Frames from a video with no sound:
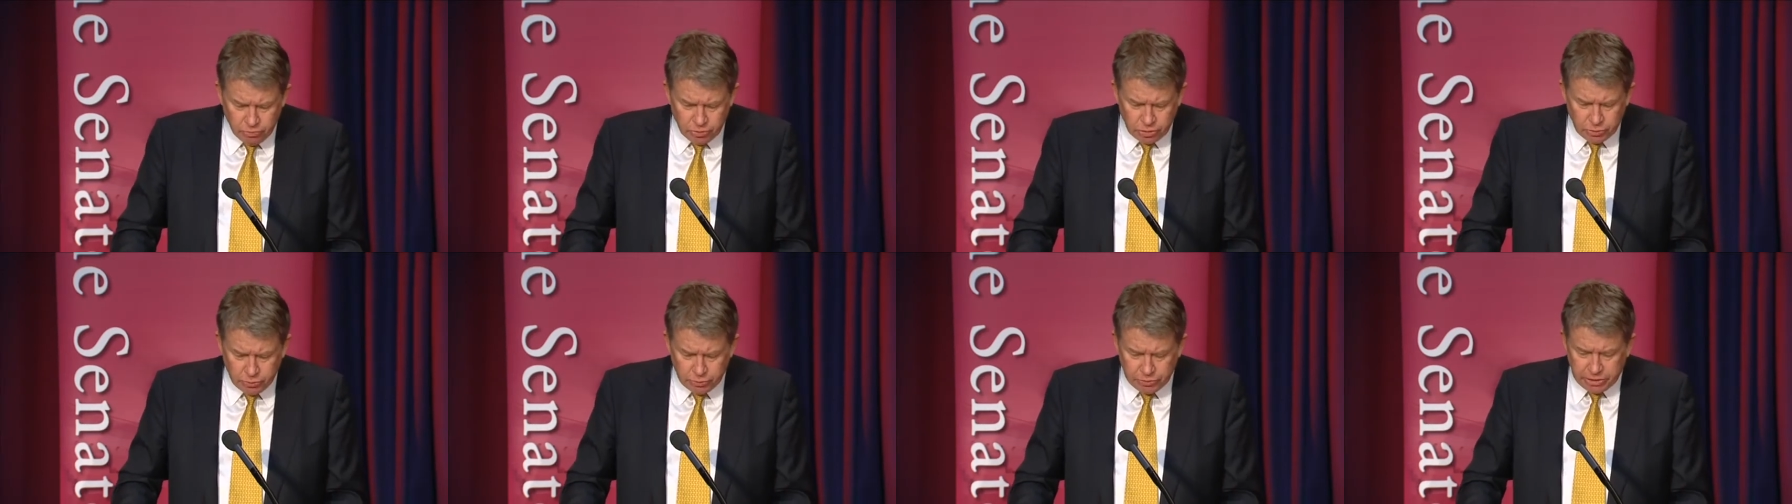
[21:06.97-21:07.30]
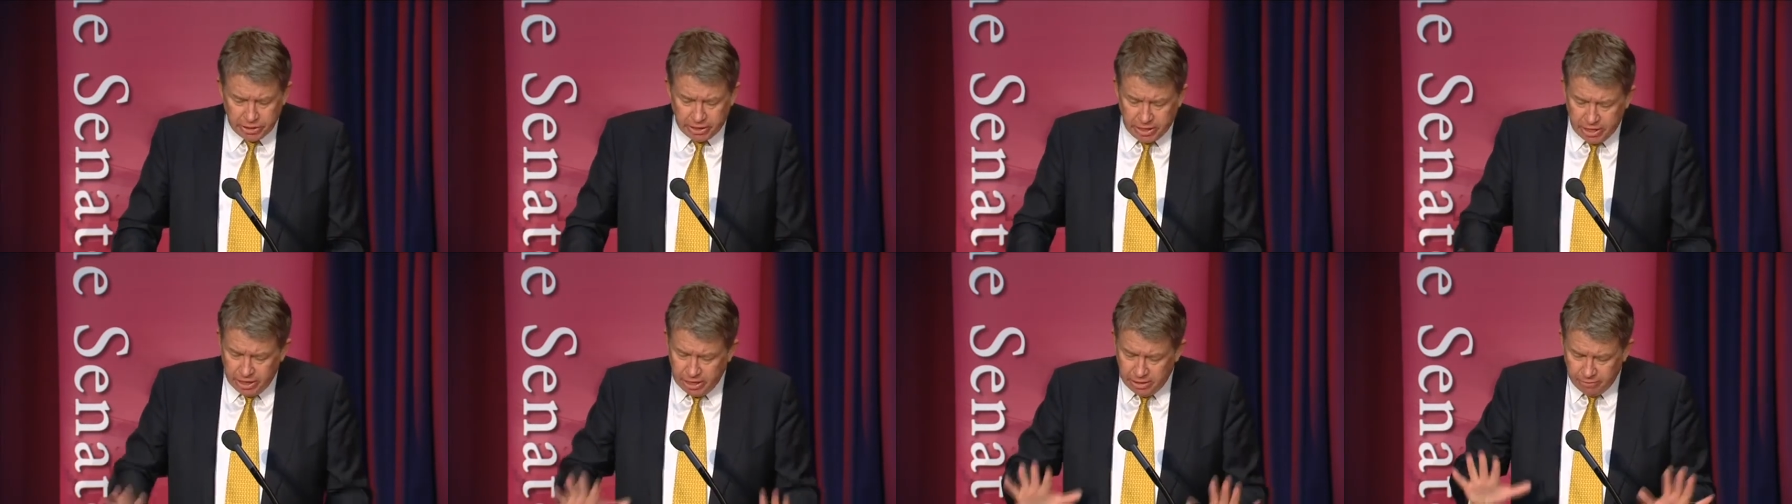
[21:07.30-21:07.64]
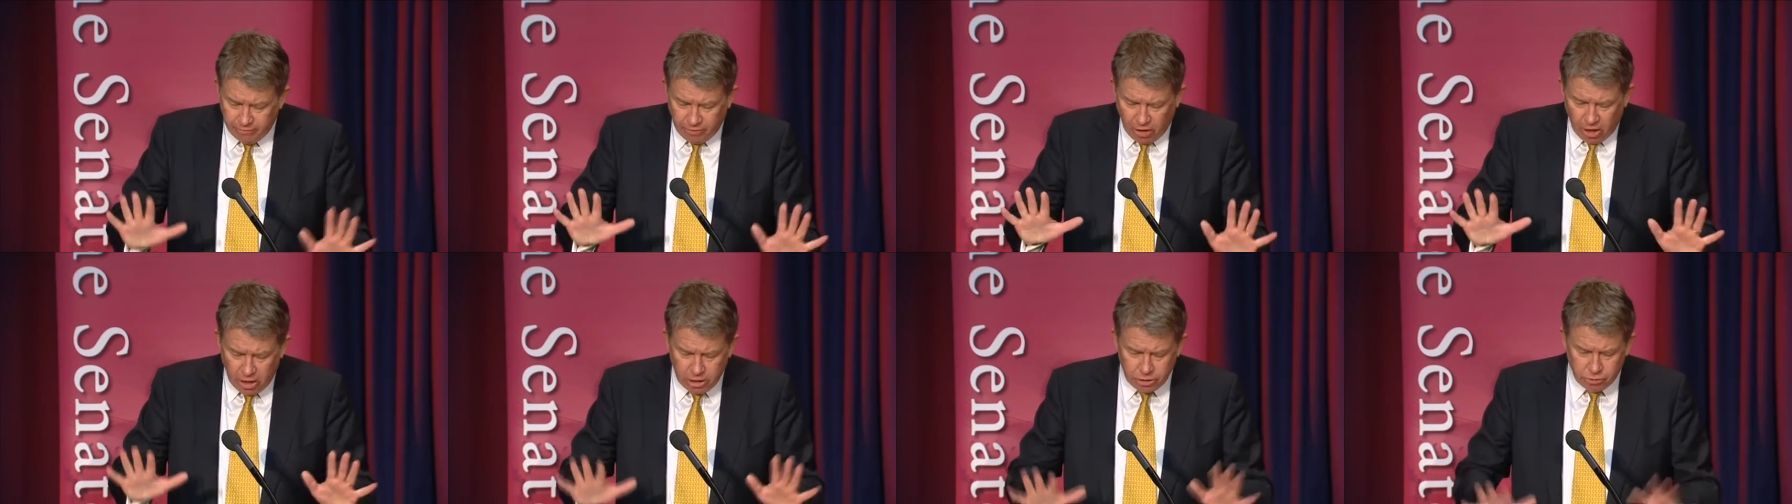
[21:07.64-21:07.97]
which was the key
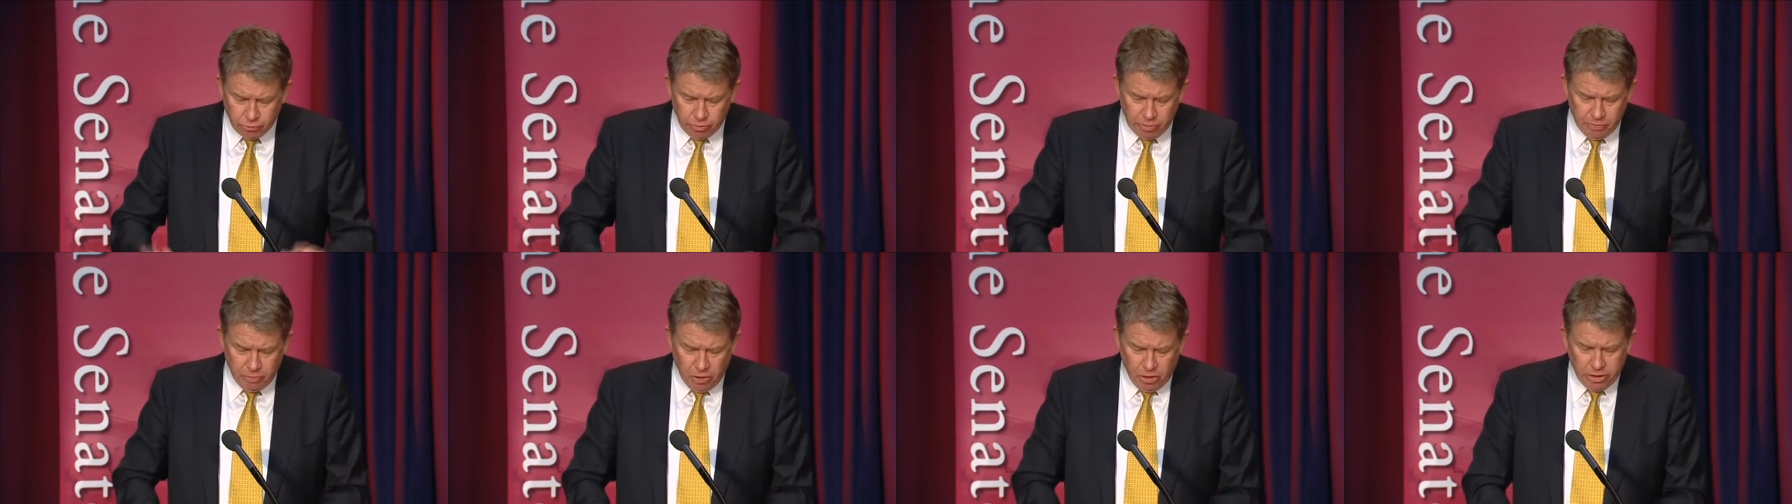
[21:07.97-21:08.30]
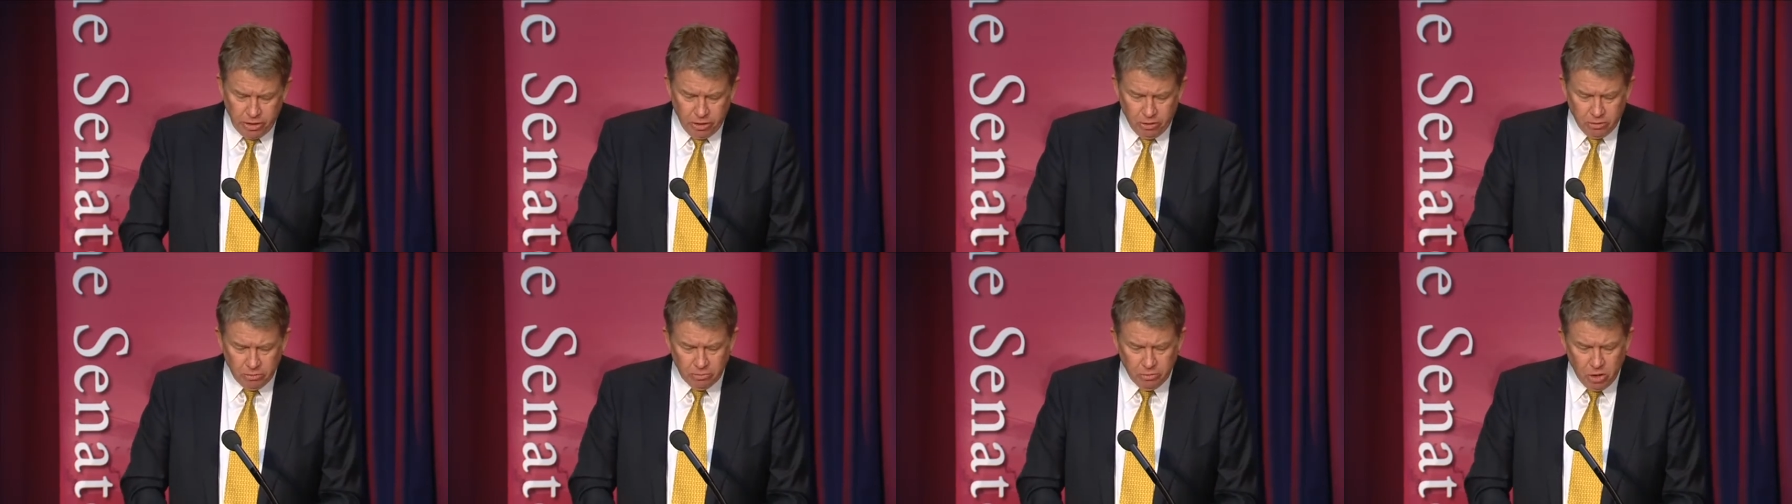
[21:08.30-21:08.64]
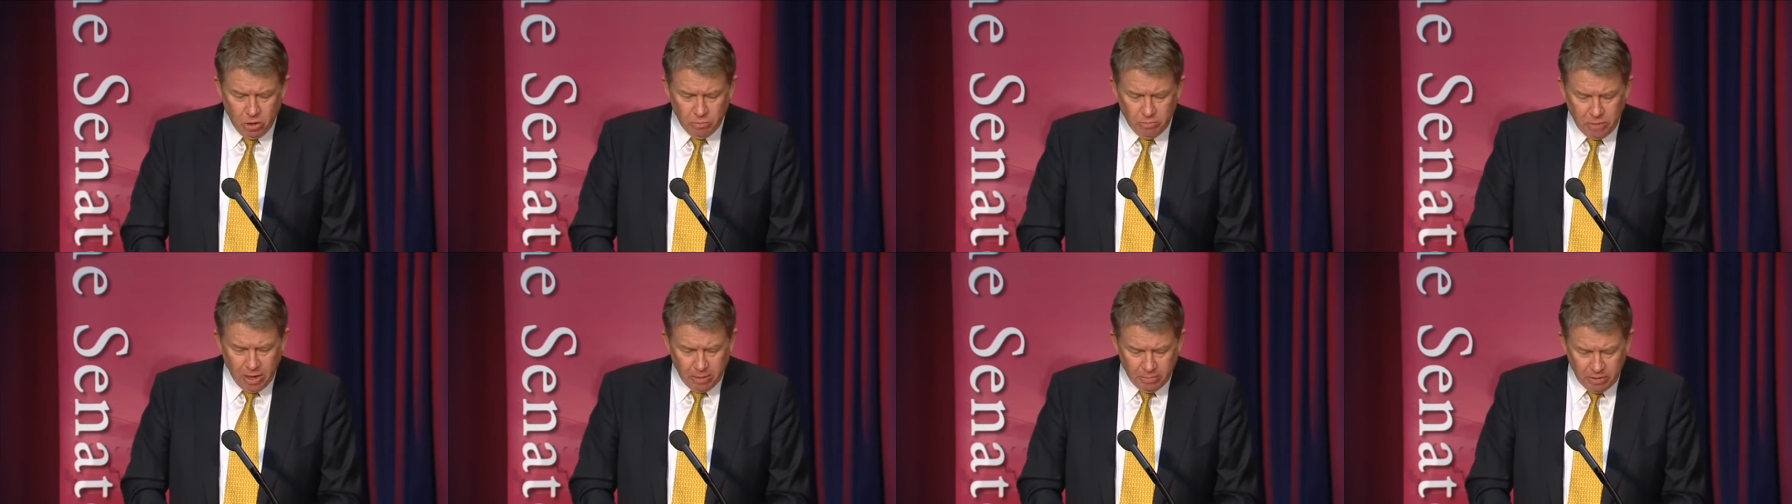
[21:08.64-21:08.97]
advisory body on,
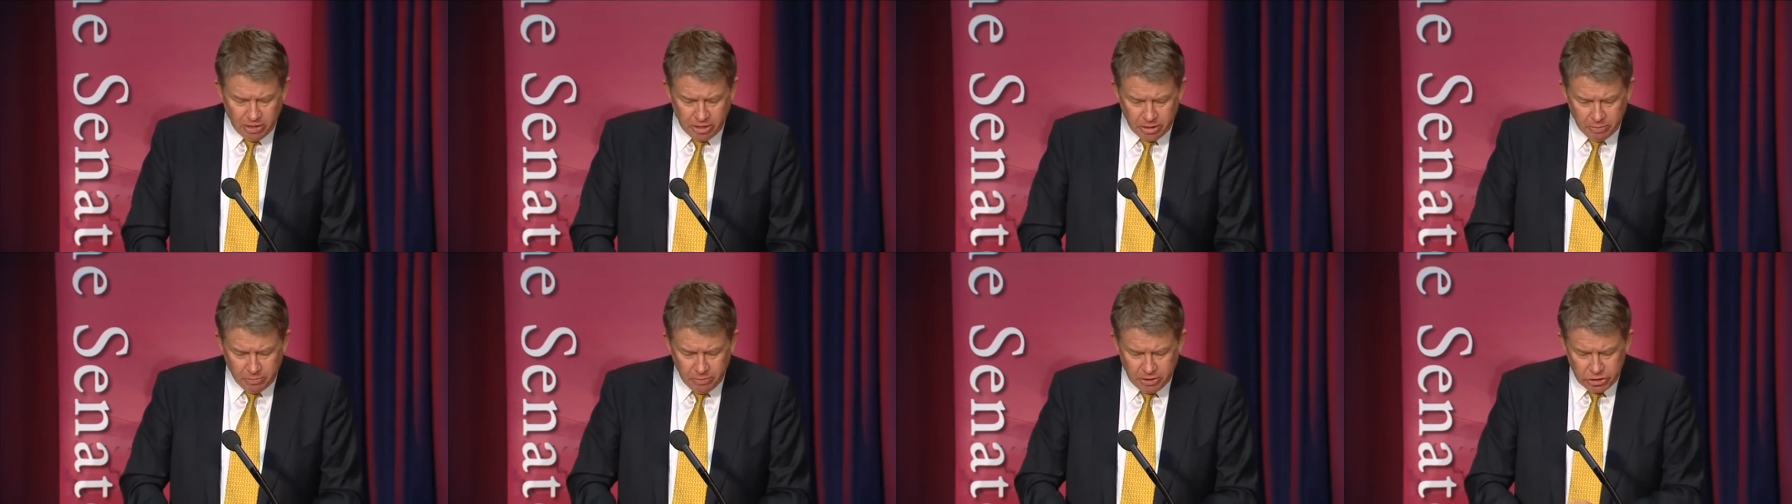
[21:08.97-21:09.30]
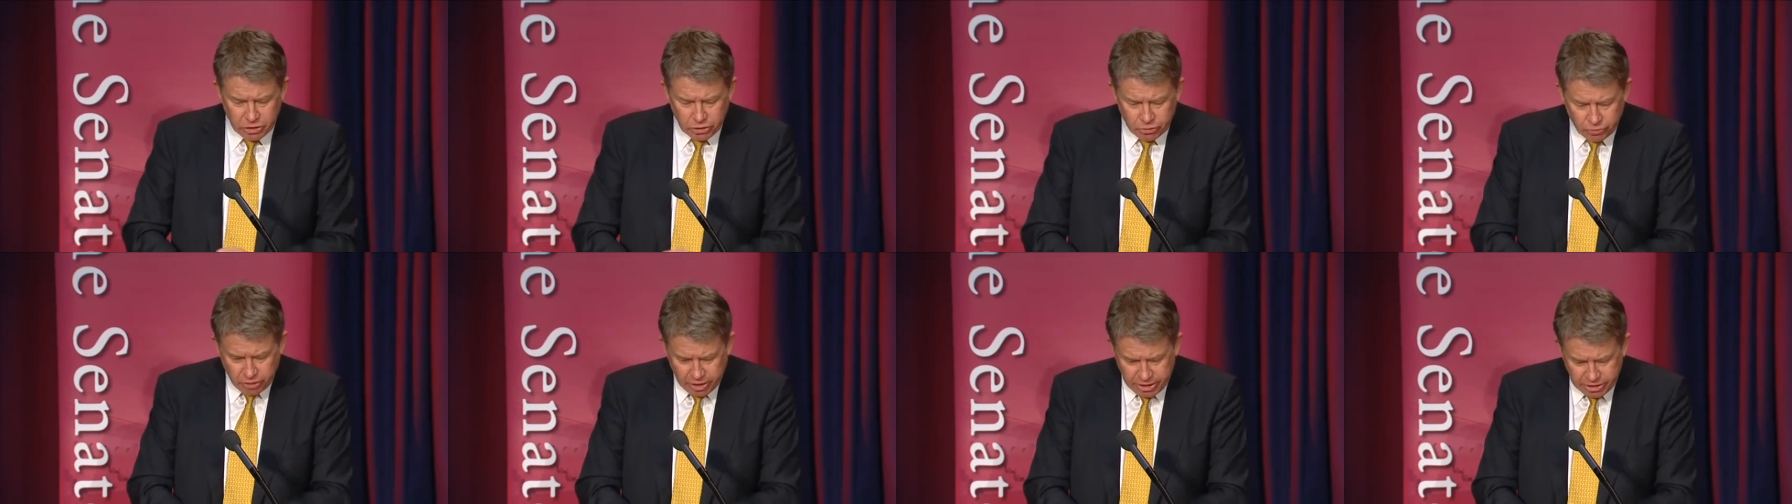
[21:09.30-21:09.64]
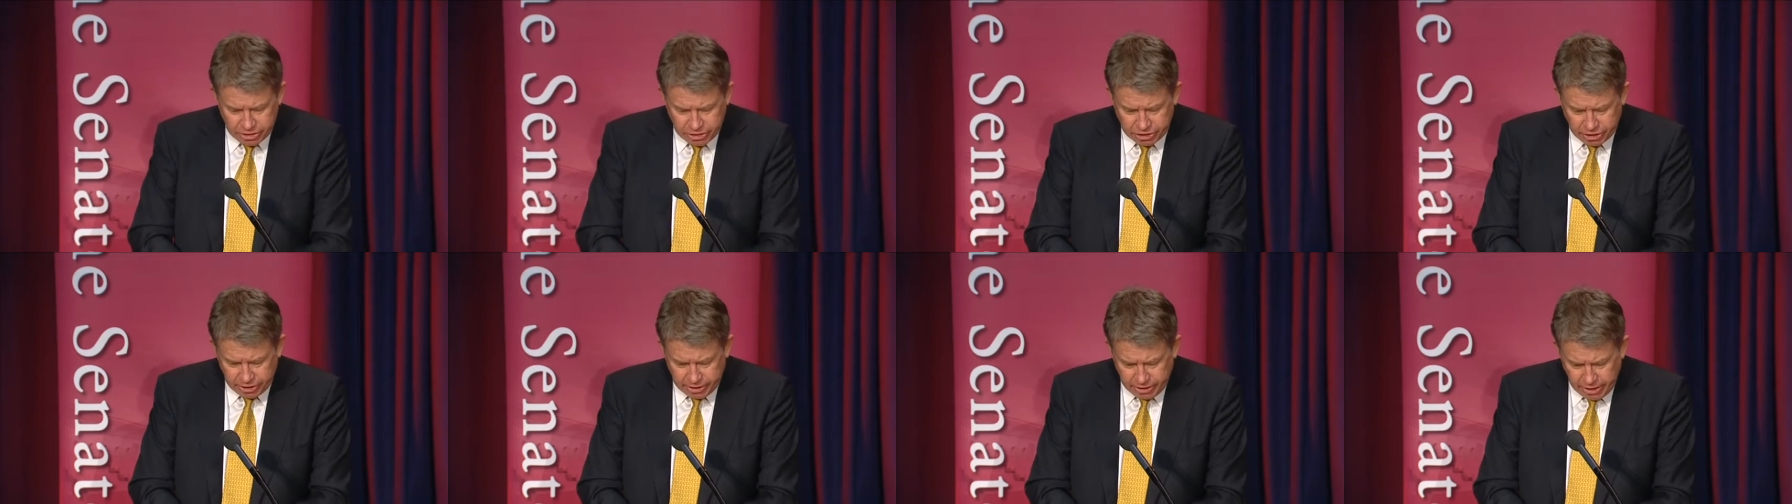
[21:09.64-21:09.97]
on public
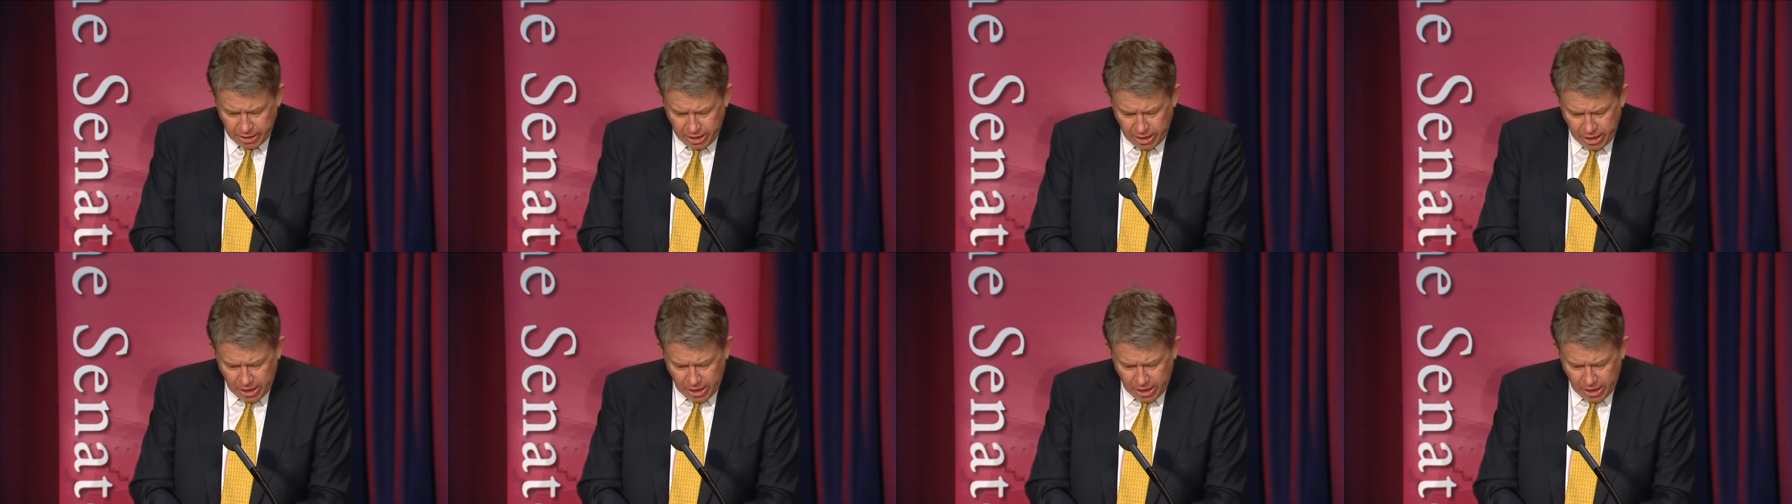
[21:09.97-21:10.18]
administration,